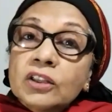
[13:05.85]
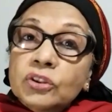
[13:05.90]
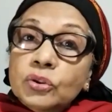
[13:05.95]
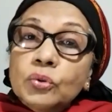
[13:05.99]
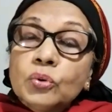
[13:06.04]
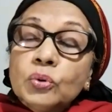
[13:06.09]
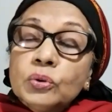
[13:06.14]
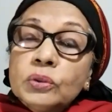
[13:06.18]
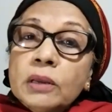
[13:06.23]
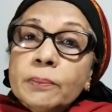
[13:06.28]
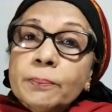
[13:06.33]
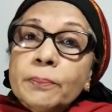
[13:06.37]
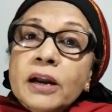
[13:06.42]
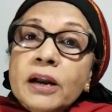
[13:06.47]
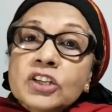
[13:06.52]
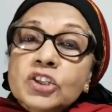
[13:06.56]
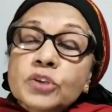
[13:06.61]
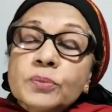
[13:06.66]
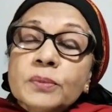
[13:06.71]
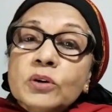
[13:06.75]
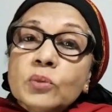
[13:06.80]
through the
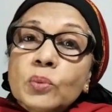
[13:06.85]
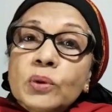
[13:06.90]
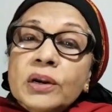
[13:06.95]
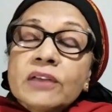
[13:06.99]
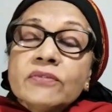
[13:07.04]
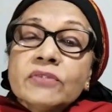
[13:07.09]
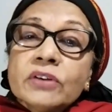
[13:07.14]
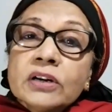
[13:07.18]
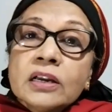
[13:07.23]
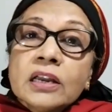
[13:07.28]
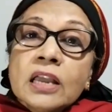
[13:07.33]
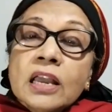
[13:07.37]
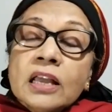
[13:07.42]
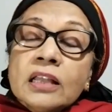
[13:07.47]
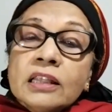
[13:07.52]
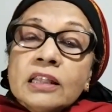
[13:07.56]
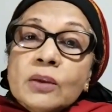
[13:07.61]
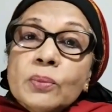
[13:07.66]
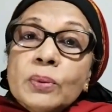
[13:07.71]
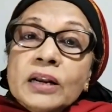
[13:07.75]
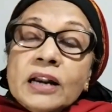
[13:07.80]
parchment, whatever
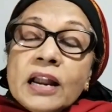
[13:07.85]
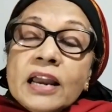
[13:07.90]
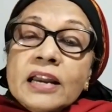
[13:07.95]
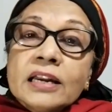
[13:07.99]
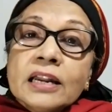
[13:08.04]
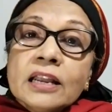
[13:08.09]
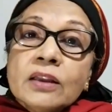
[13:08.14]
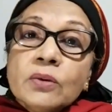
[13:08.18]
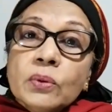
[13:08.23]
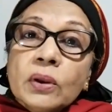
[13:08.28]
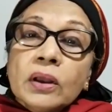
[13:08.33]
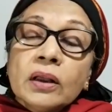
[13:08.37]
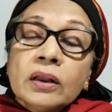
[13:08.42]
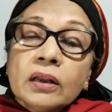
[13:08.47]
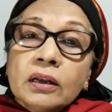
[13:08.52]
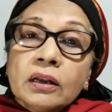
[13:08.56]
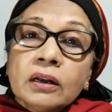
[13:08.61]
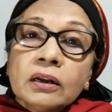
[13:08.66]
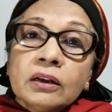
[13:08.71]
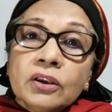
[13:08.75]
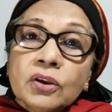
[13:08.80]
they were writing,
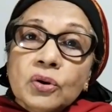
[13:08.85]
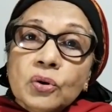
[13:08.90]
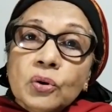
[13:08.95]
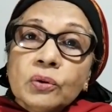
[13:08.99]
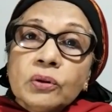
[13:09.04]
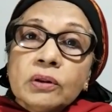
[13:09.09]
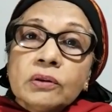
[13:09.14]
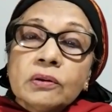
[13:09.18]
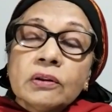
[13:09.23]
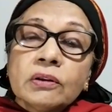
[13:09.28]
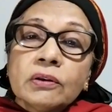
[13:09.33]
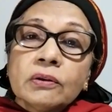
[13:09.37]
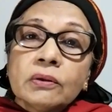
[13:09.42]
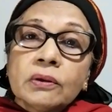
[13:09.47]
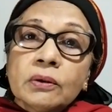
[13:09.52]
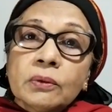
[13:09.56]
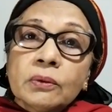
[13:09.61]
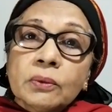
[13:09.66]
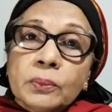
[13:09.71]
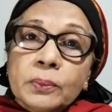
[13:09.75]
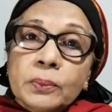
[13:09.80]

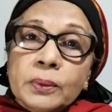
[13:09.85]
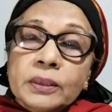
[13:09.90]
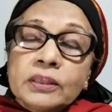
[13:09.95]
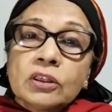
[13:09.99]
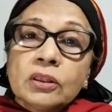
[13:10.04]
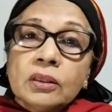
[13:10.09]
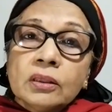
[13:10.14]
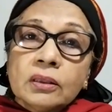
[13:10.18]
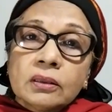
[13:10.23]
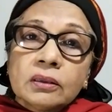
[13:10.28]
with